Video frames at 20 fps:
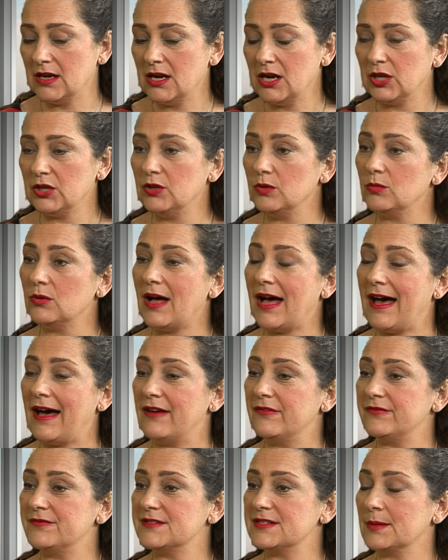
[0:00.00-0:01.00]
you will
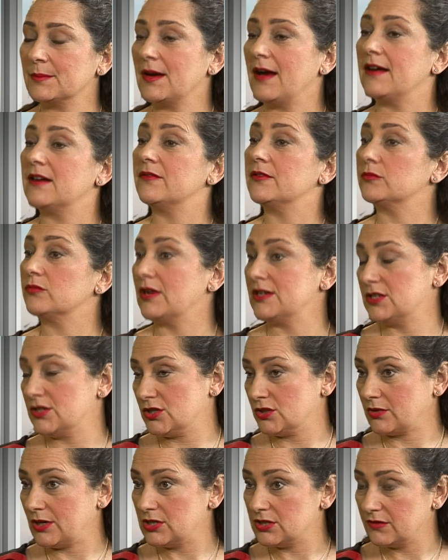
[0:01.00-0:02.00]
have some kind of a
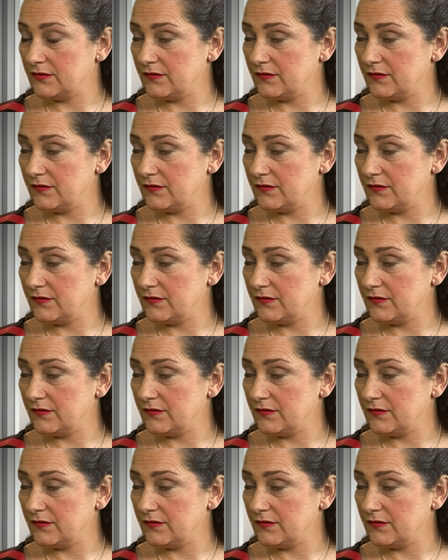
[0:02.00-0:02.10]
registration